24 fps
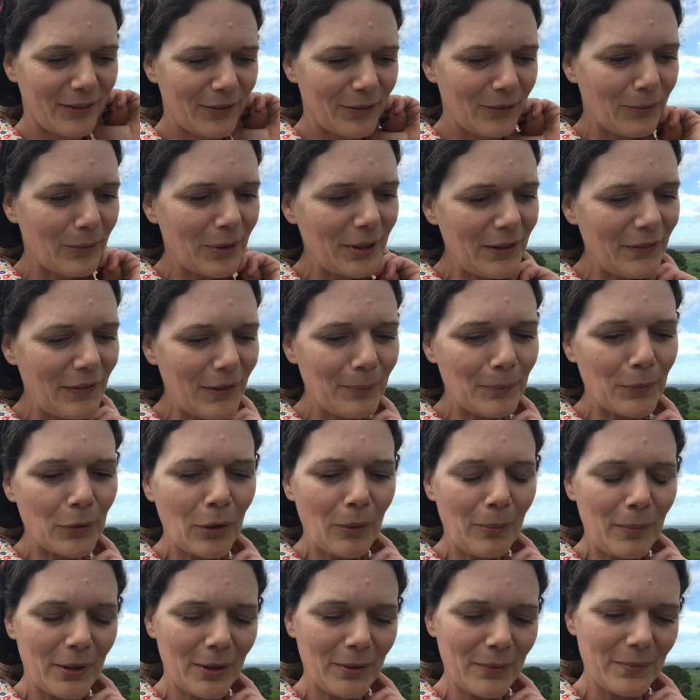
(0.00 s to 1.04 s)
One of the
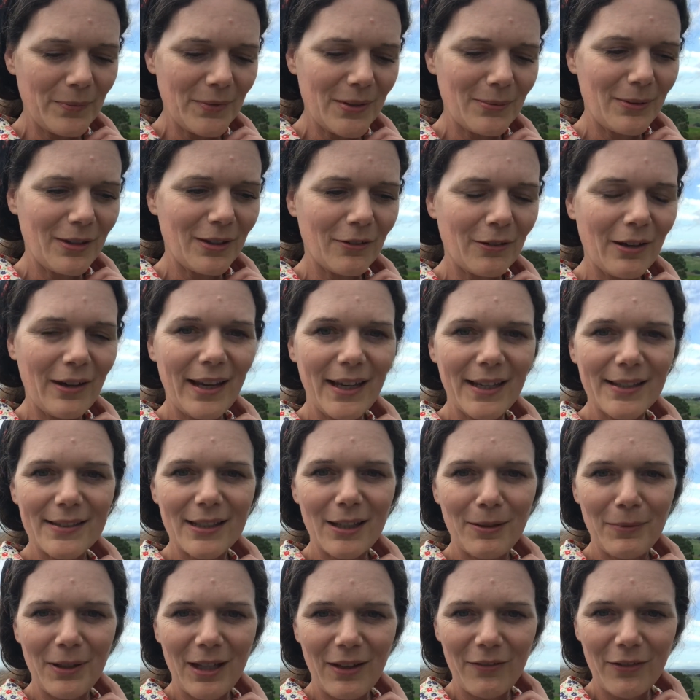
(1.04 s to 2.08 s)
problems with growing so
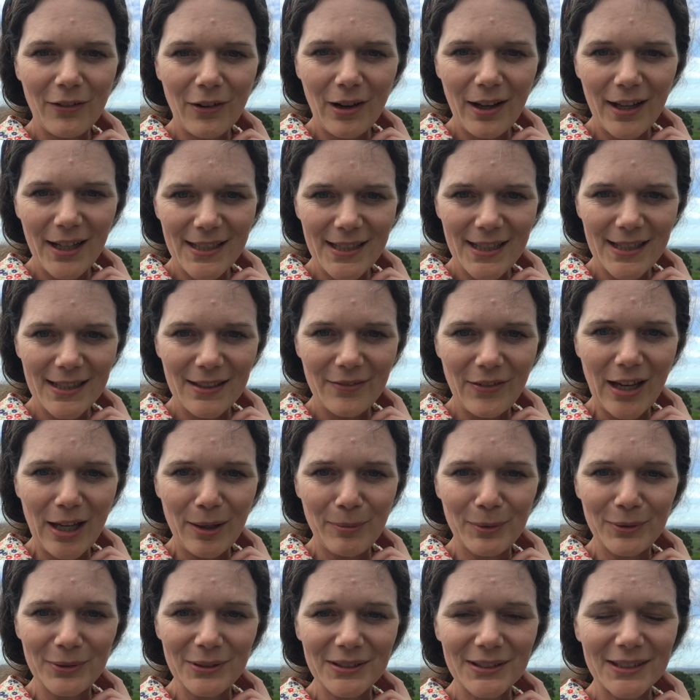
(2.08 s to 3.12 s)
many varieties of
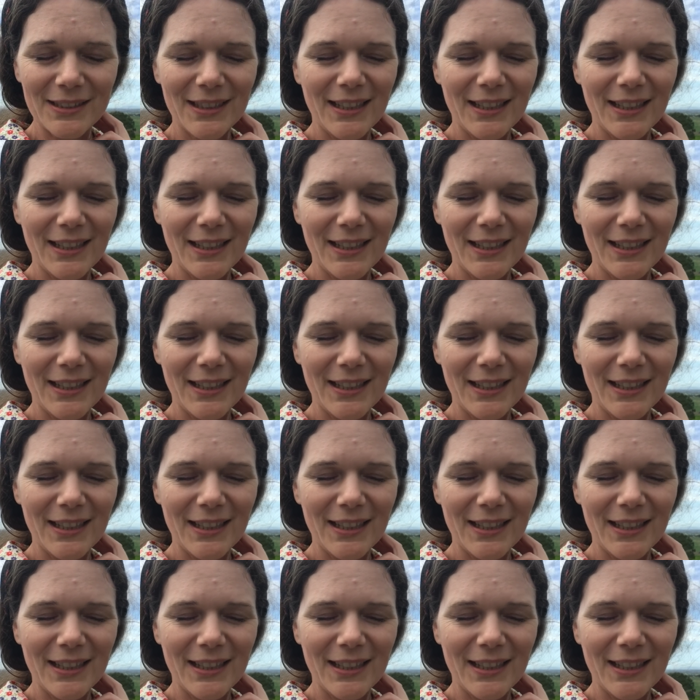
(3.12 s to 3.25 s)
apples